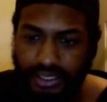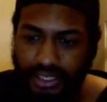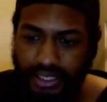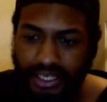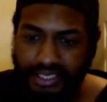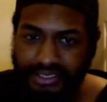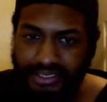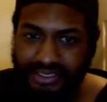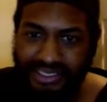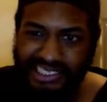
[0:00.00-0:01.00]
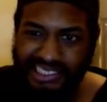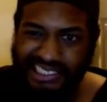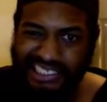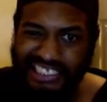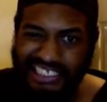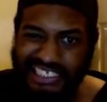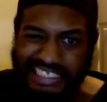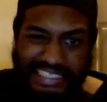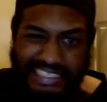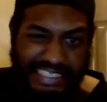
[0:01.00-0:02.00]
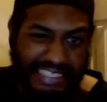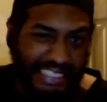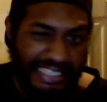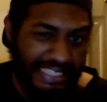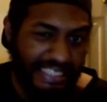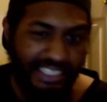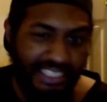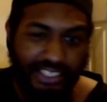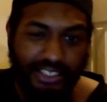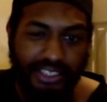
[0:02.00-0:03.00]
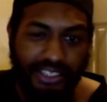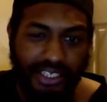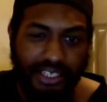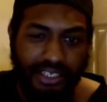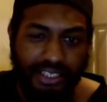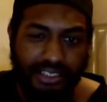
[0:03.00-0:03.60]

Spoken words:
And this kind of took the